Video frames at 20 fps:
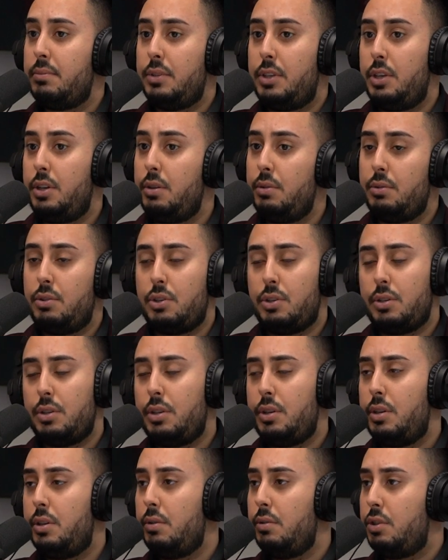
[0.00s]

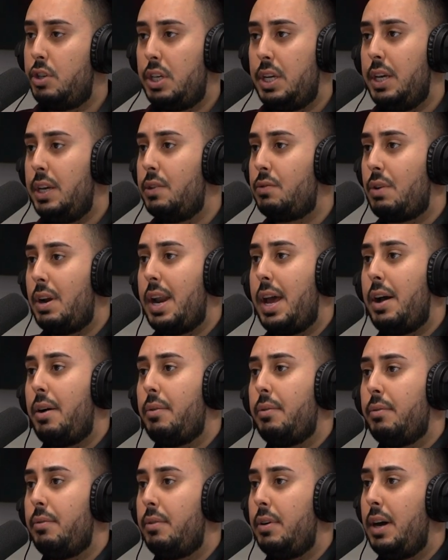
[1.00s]
Huge keys right
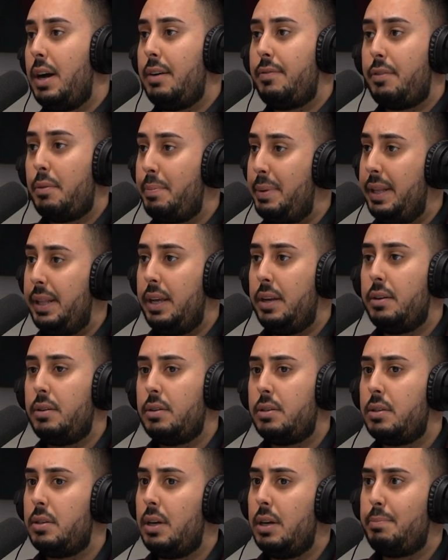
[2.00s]
now for B
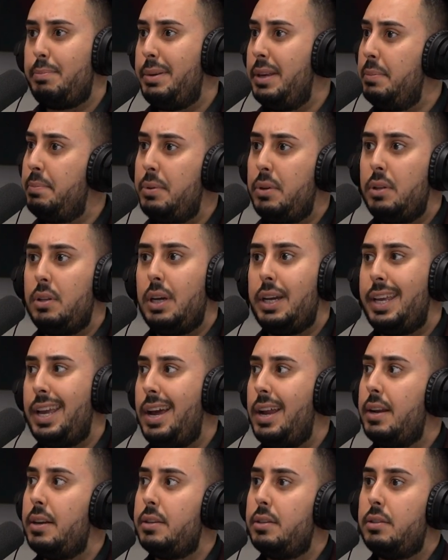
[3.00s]
lenders. People,
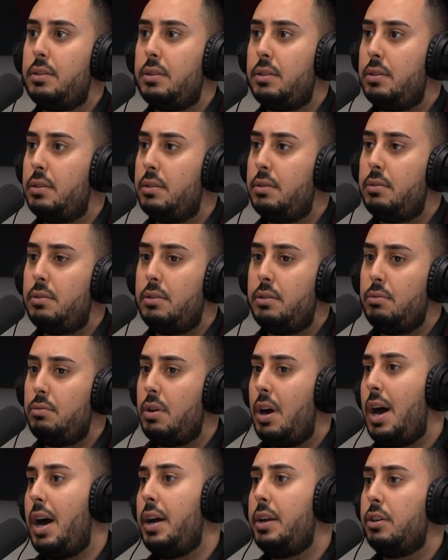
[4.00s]
again, do
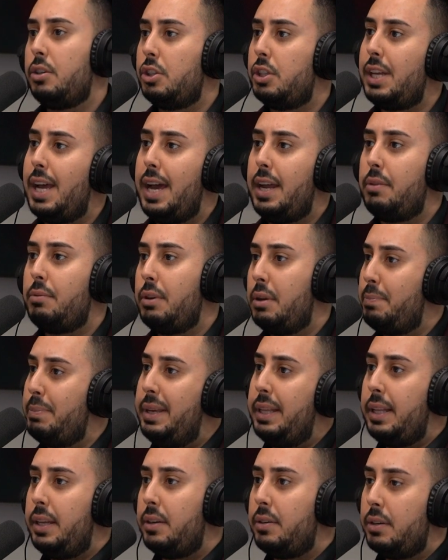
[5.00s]
not understand what a
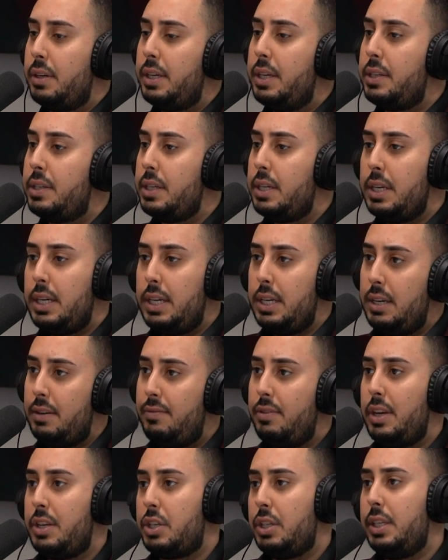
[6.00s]
B lender is.
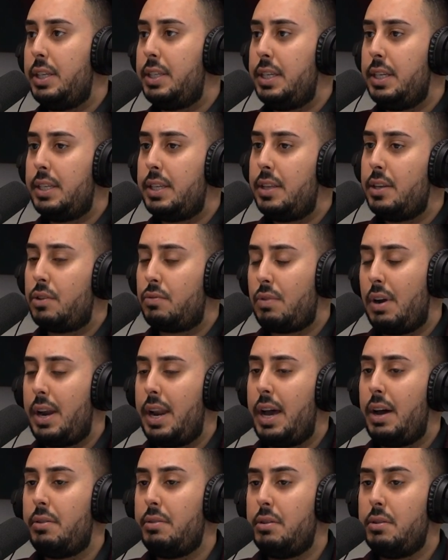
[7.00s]
If you guys are listening to this right
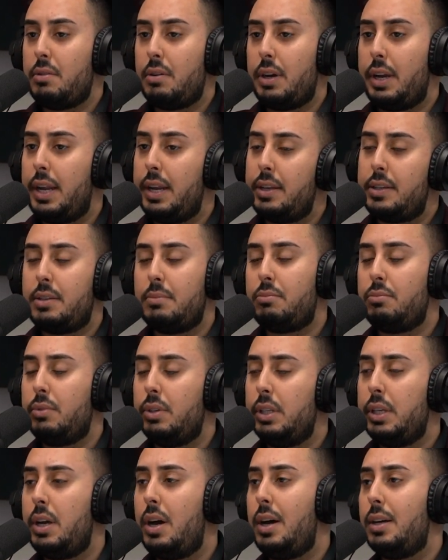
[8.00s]
now, you're getting some
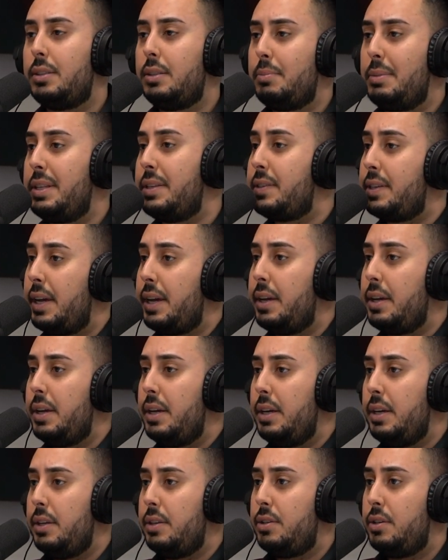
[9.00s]
really awesome insight
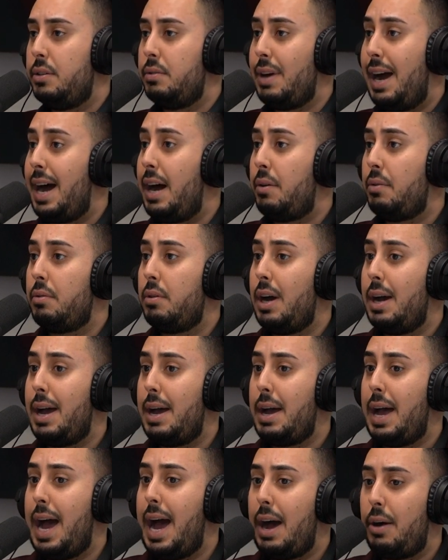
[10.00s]
to
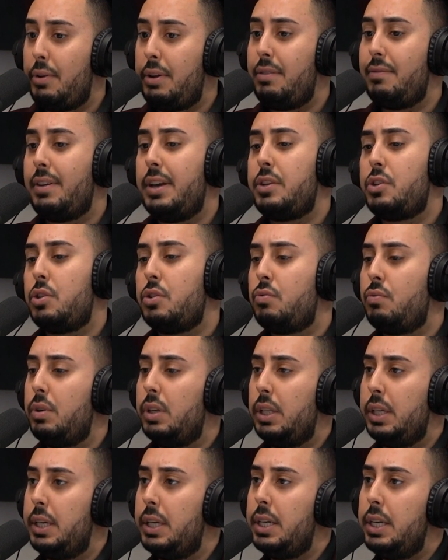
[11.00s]
how investors
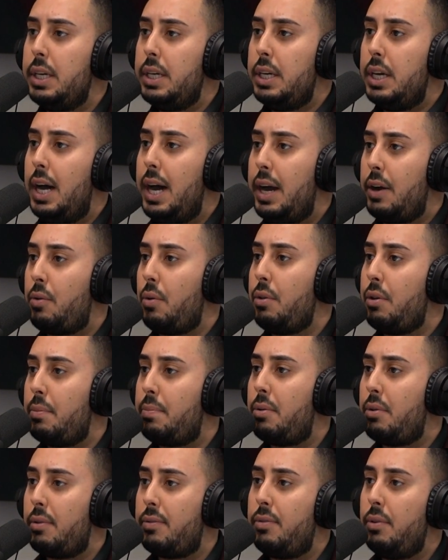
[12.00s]
really grow their
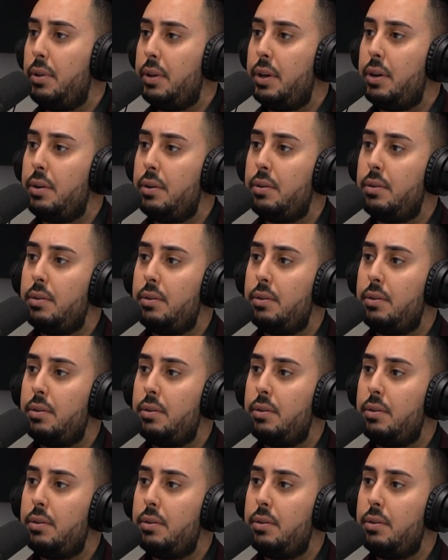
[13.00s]
portfolio.